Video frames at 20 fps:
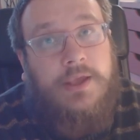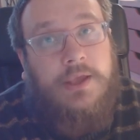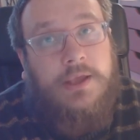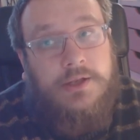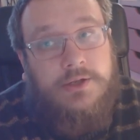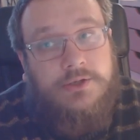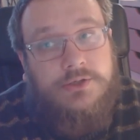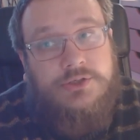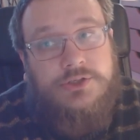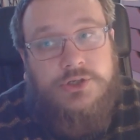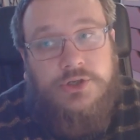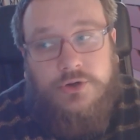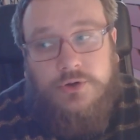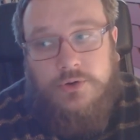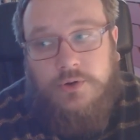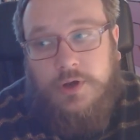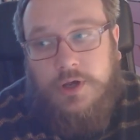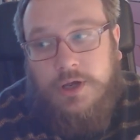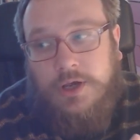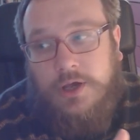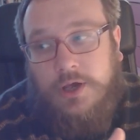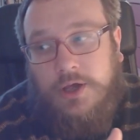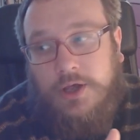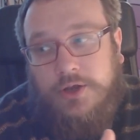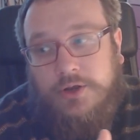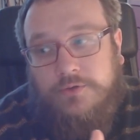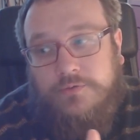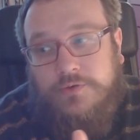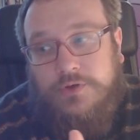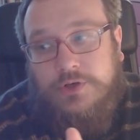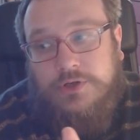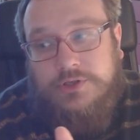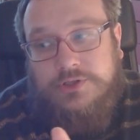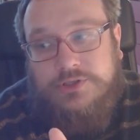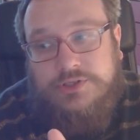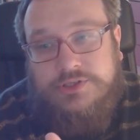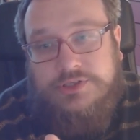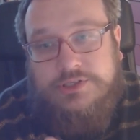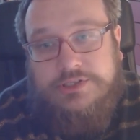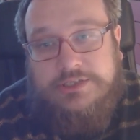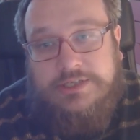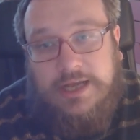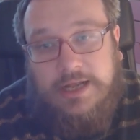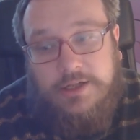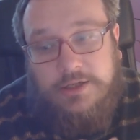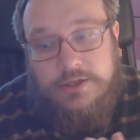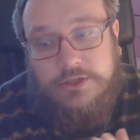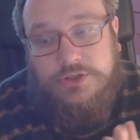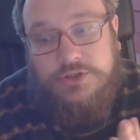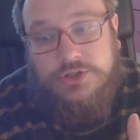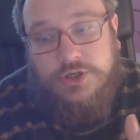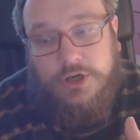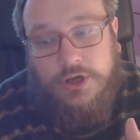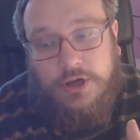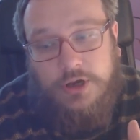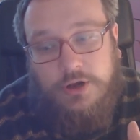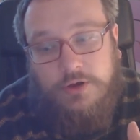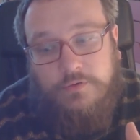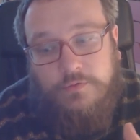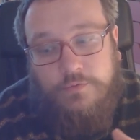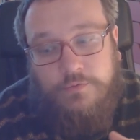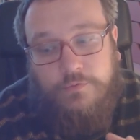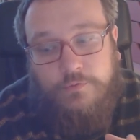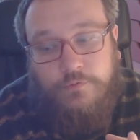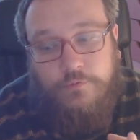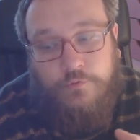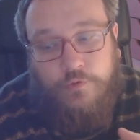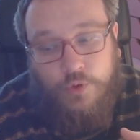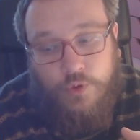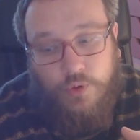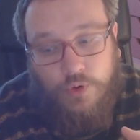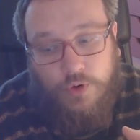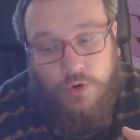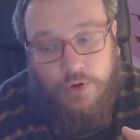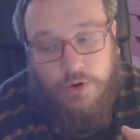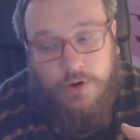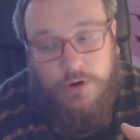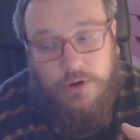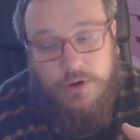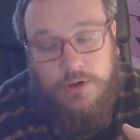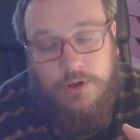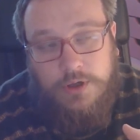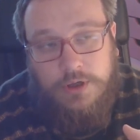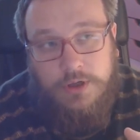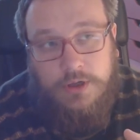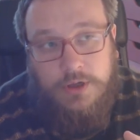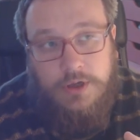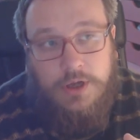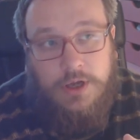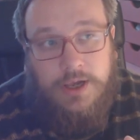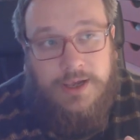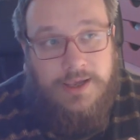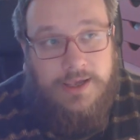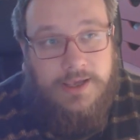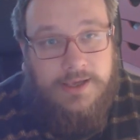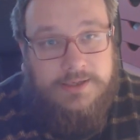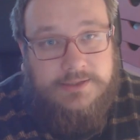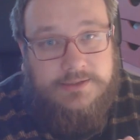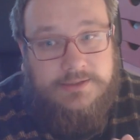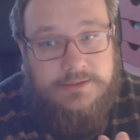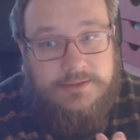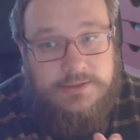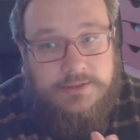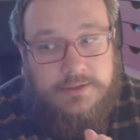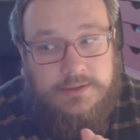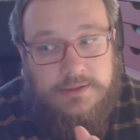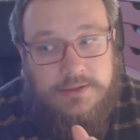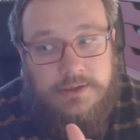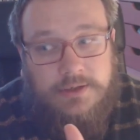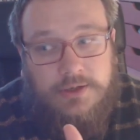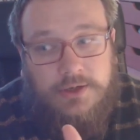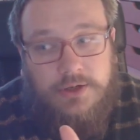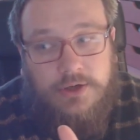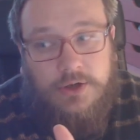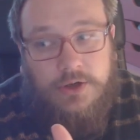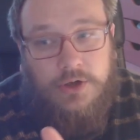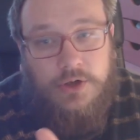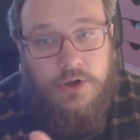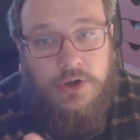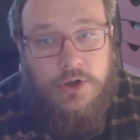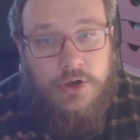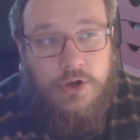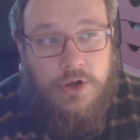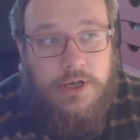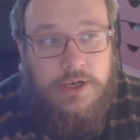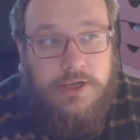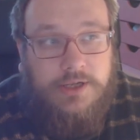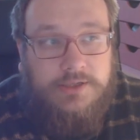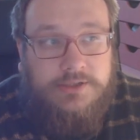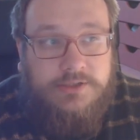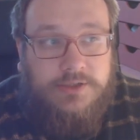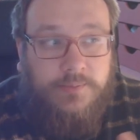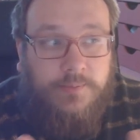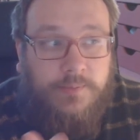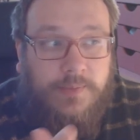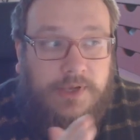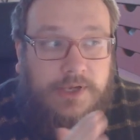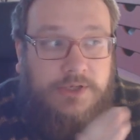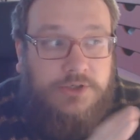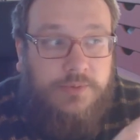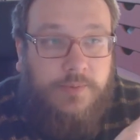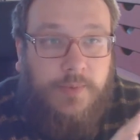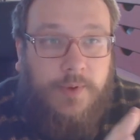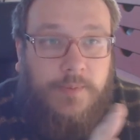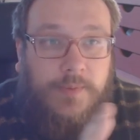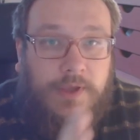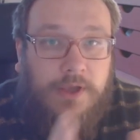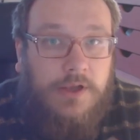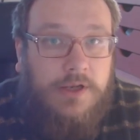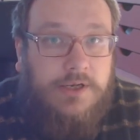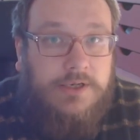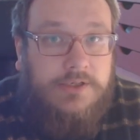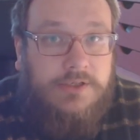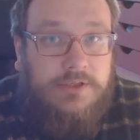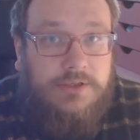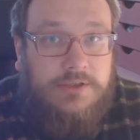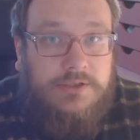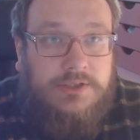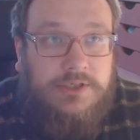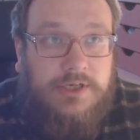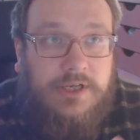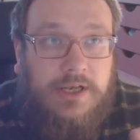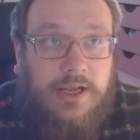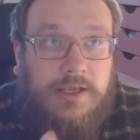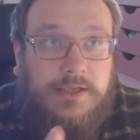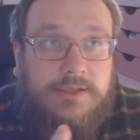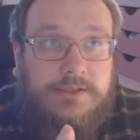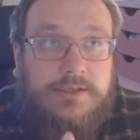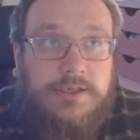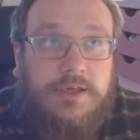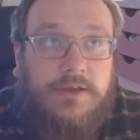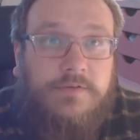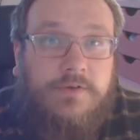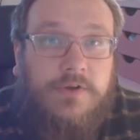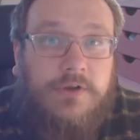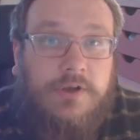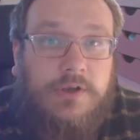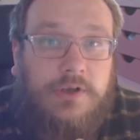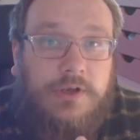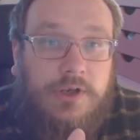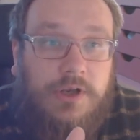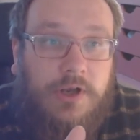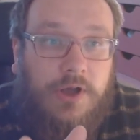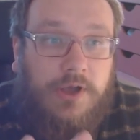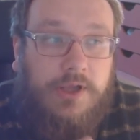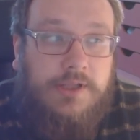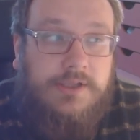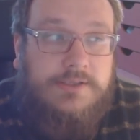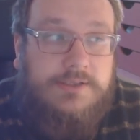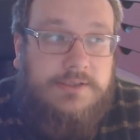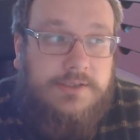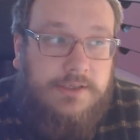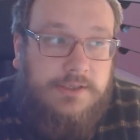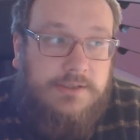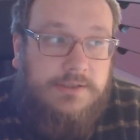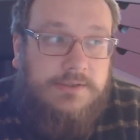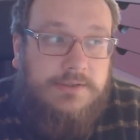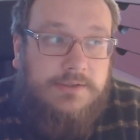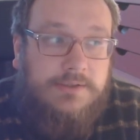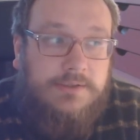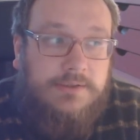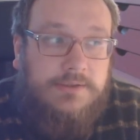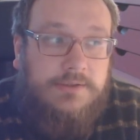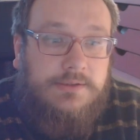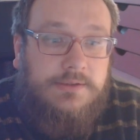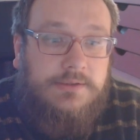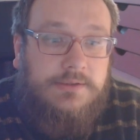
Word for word: into a kind of nostalgia for, I guess, early to mid or maybe early to late even 90s